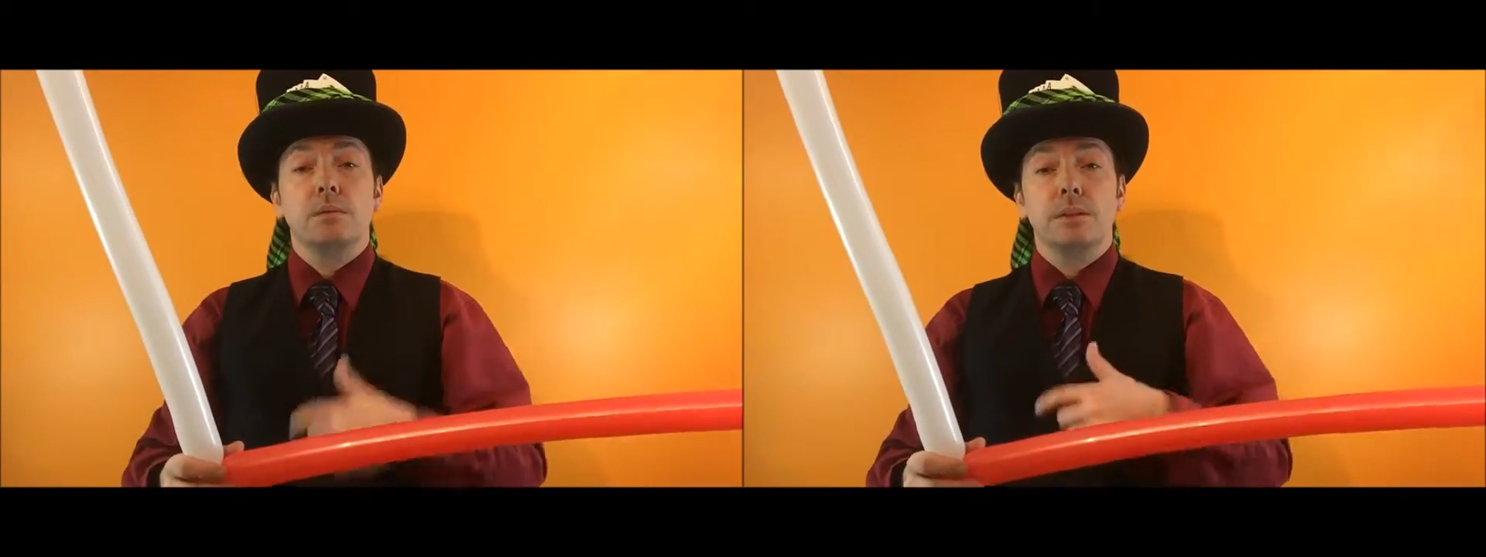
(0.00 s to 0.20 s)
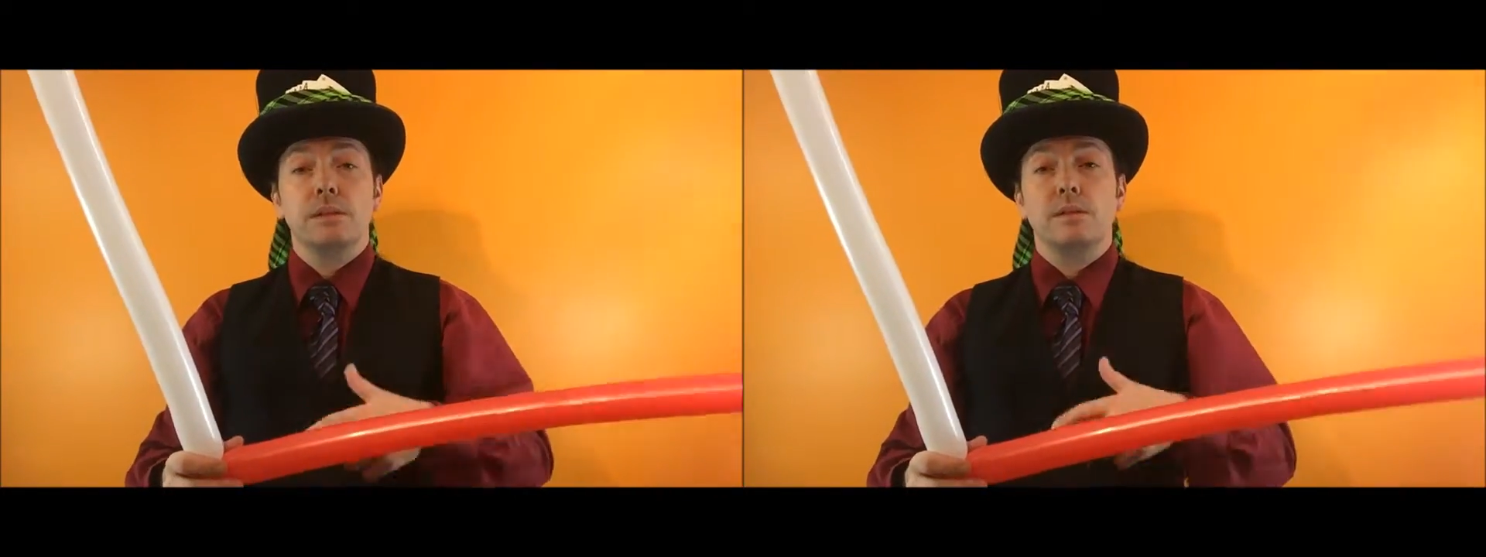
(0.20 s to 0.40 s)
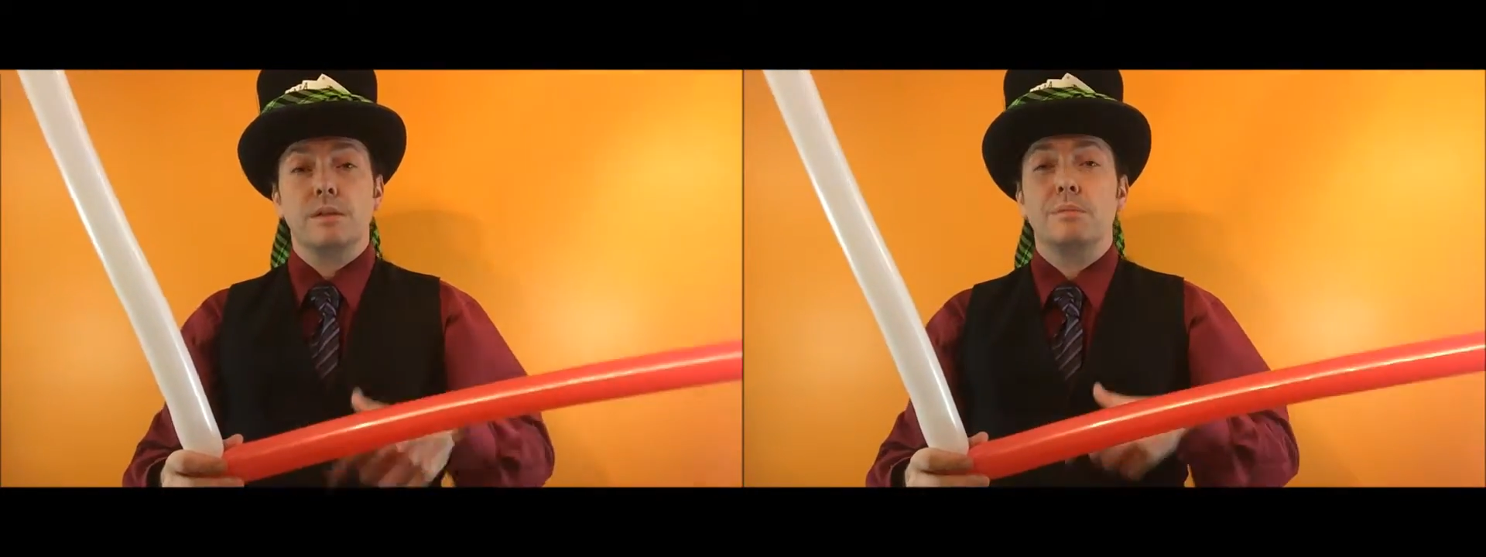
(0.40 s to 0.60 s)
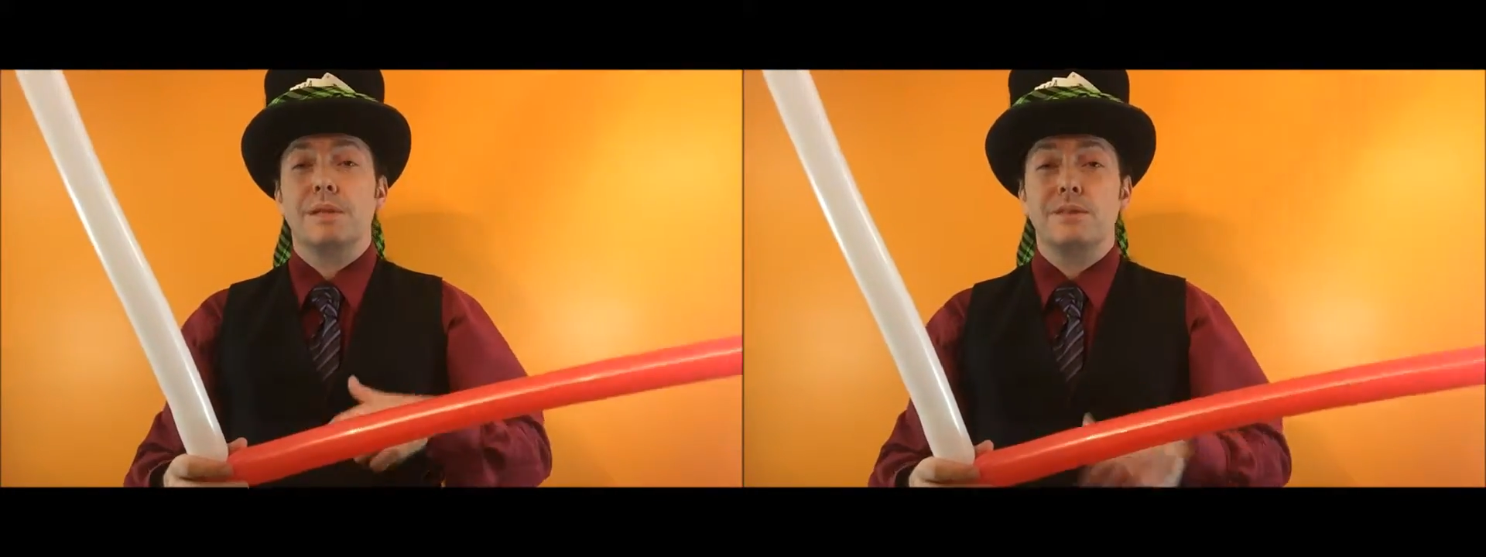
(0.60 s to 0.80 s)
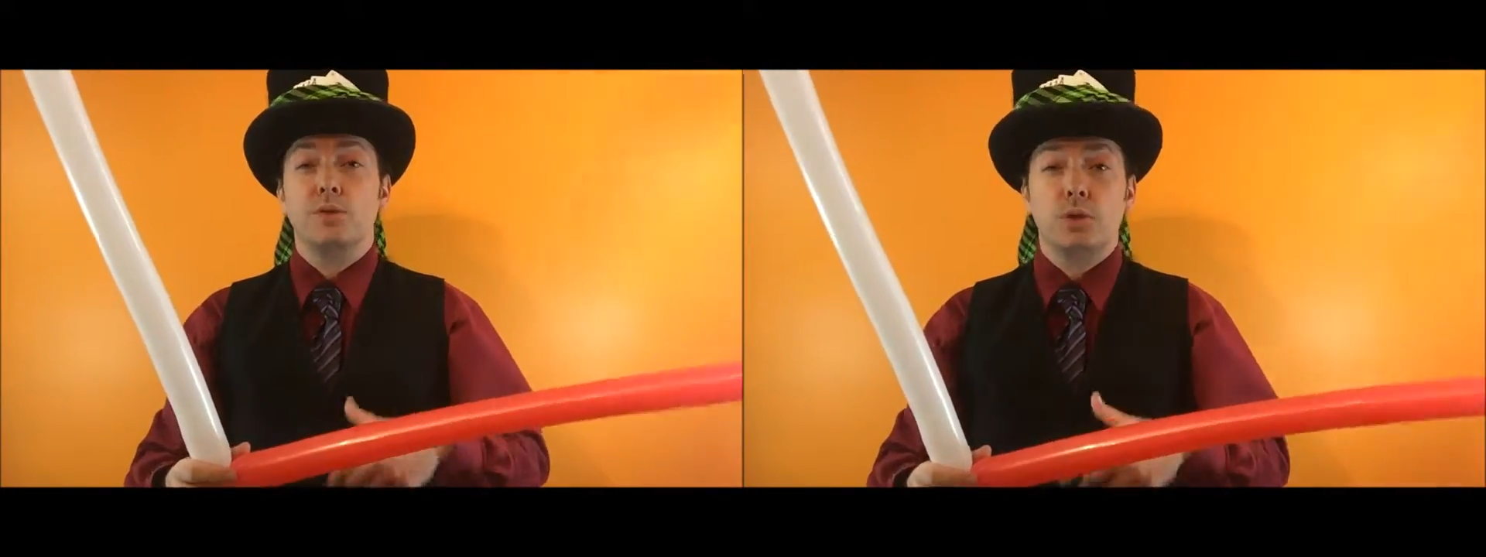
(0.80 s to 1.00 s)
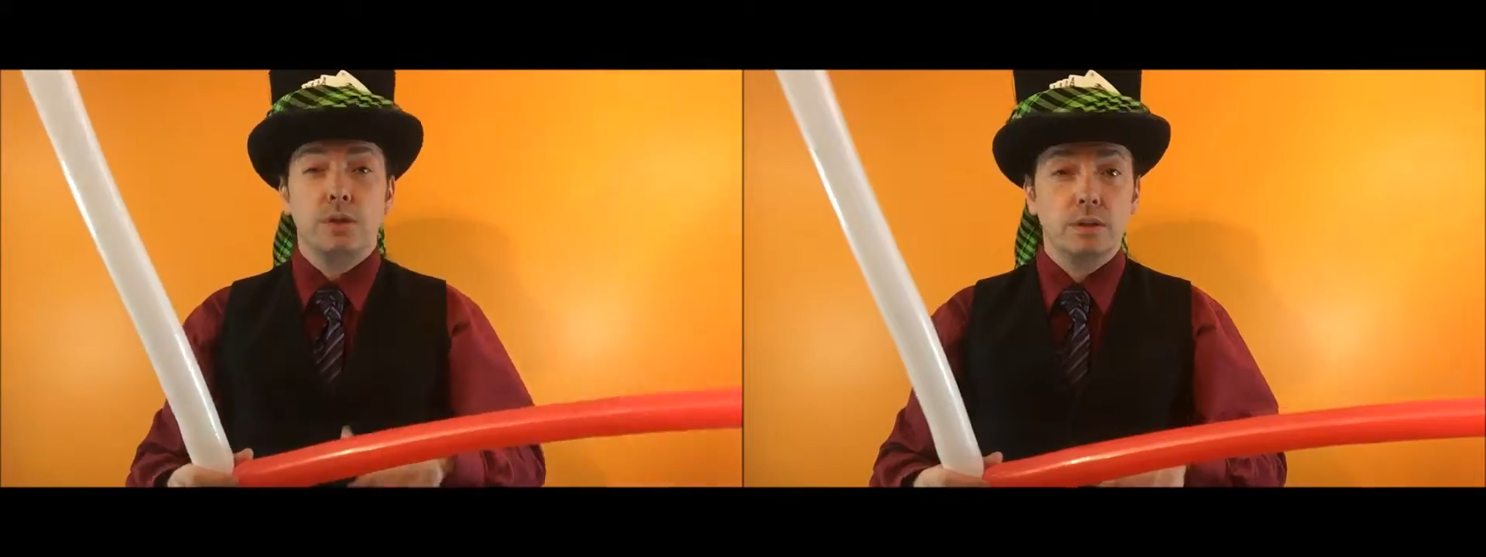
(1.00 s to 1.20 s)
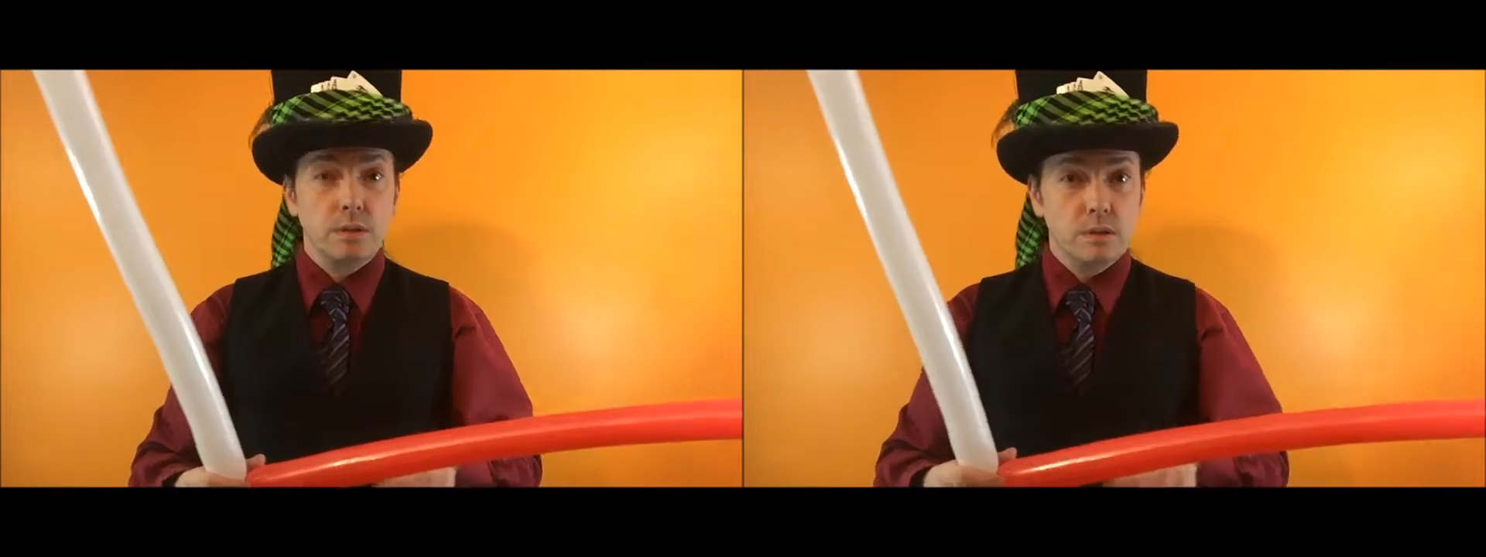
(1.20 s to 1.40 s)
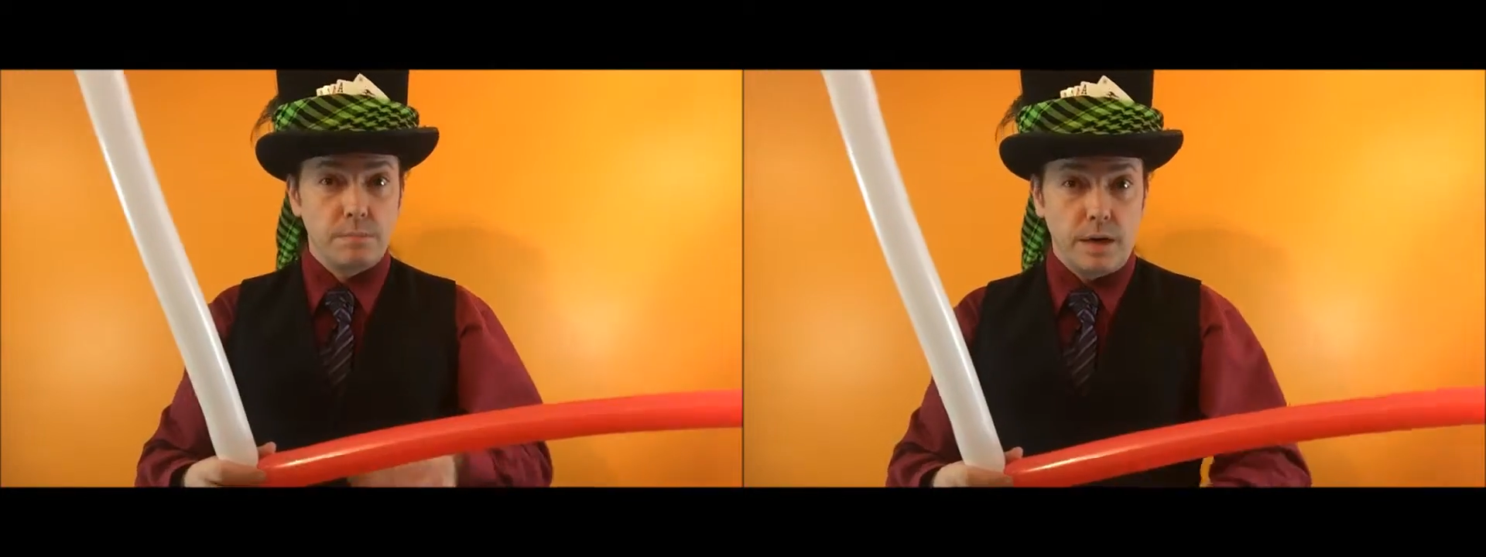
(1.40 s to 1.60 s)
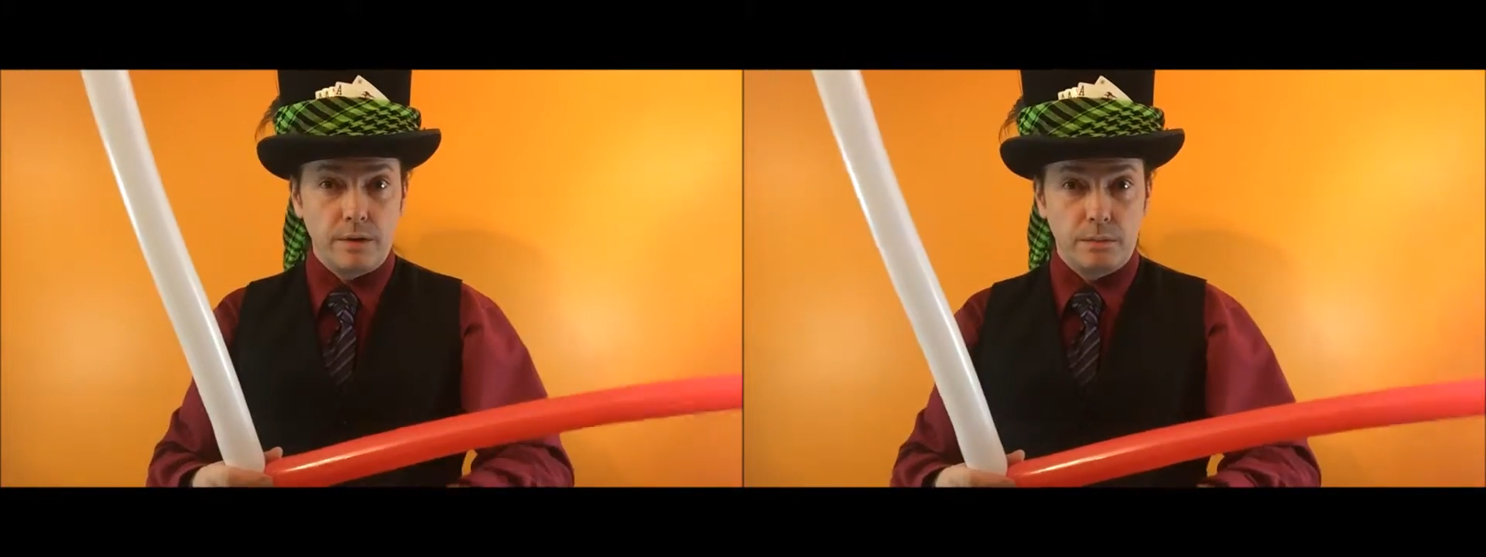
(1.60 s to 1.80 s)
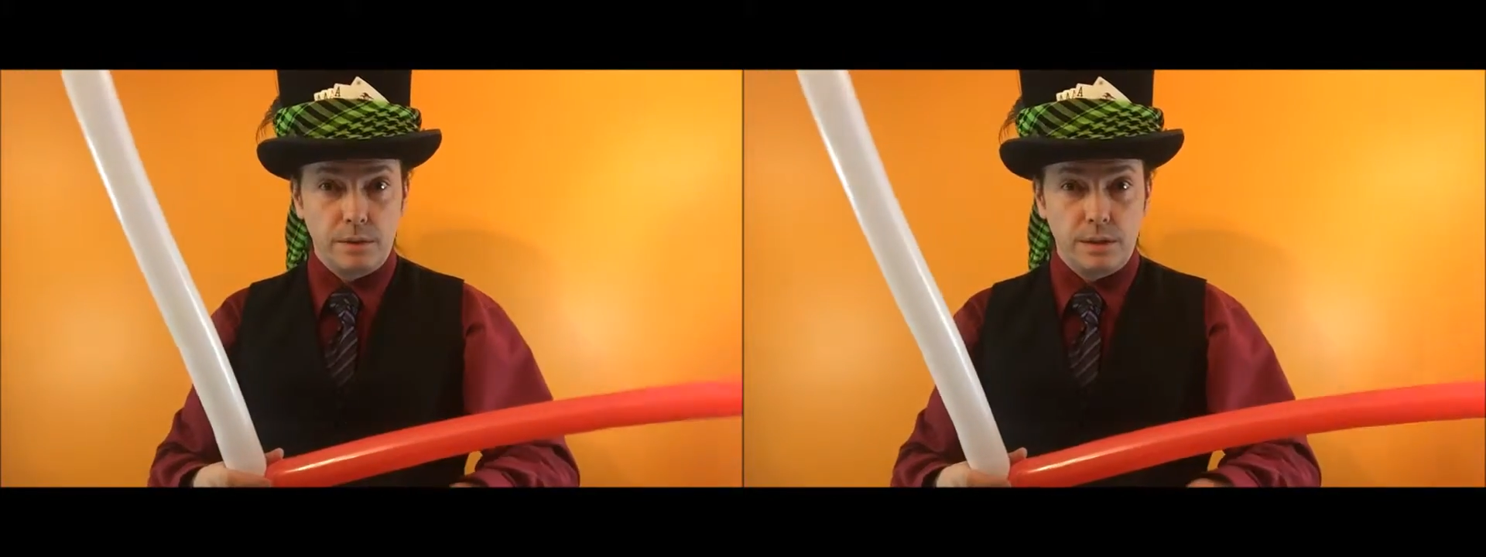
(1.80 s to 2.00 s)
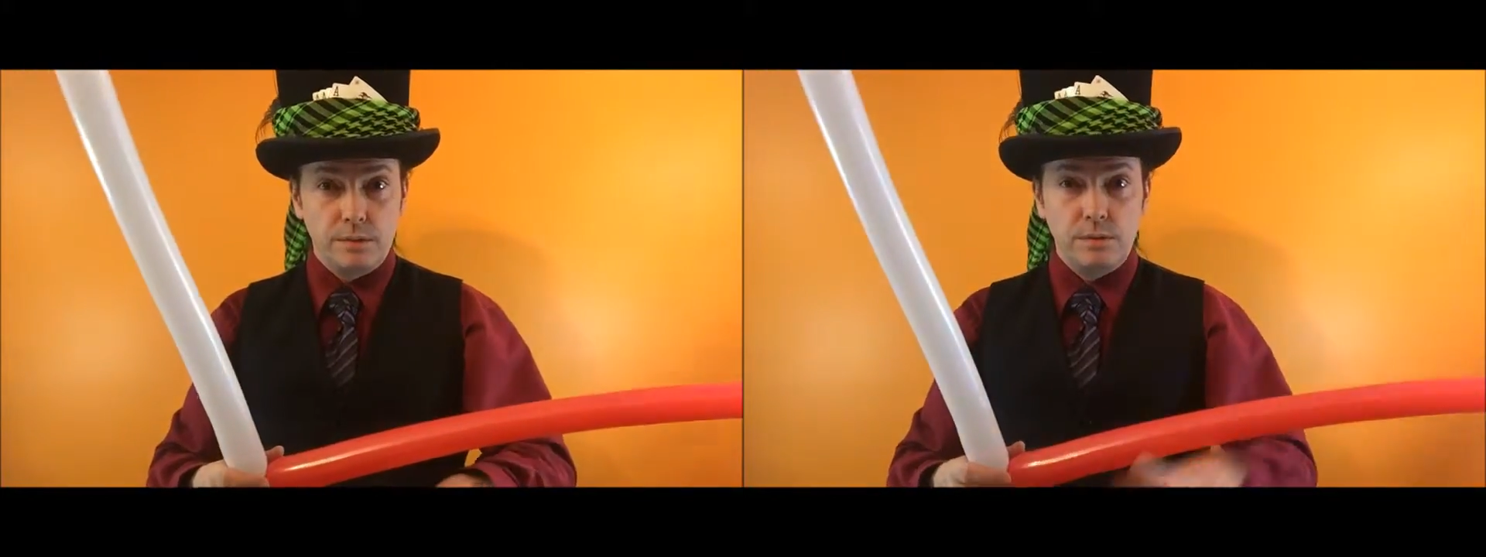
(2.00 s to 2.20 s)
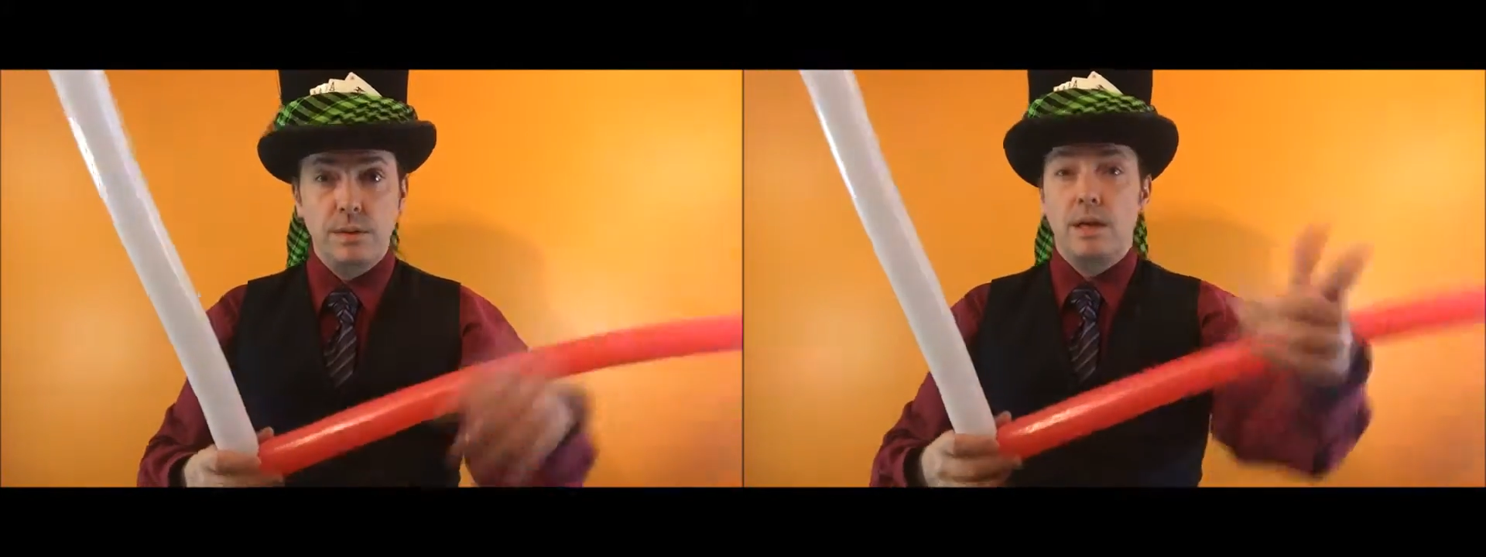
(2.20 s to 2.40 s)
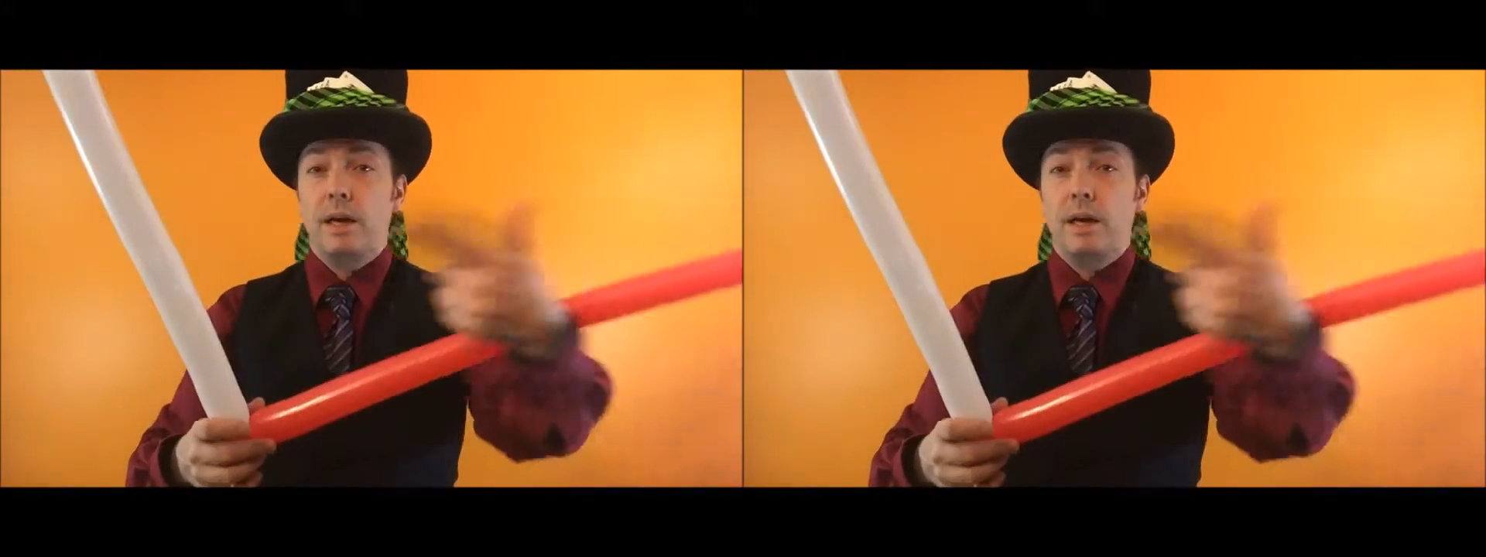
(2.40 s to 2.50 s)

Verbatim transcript: please look at my tutorial on spiraling balloons.